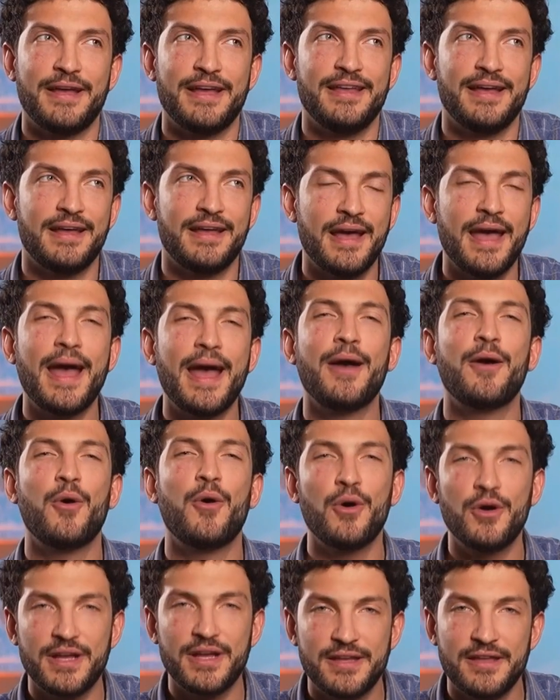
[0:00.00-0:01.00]
isn't
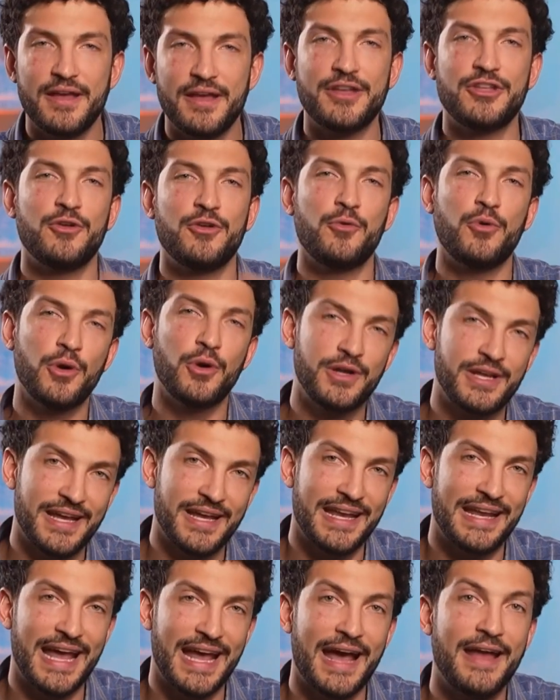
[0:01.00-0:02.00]
glycol and glycerol in
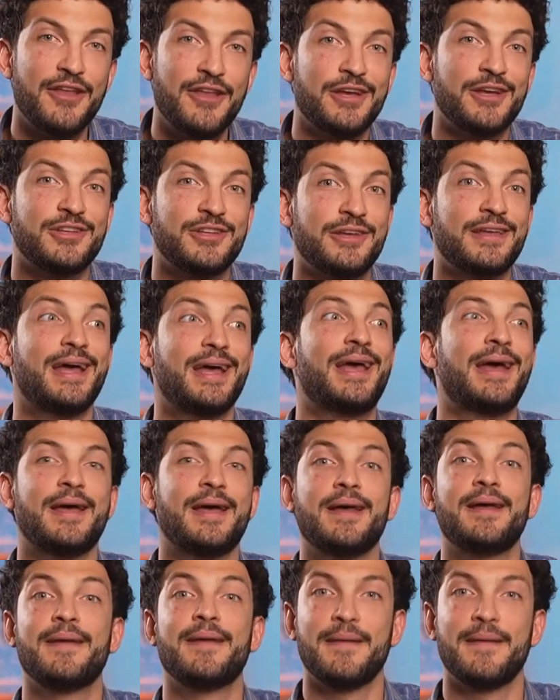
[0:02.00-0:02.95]
a gaseous state,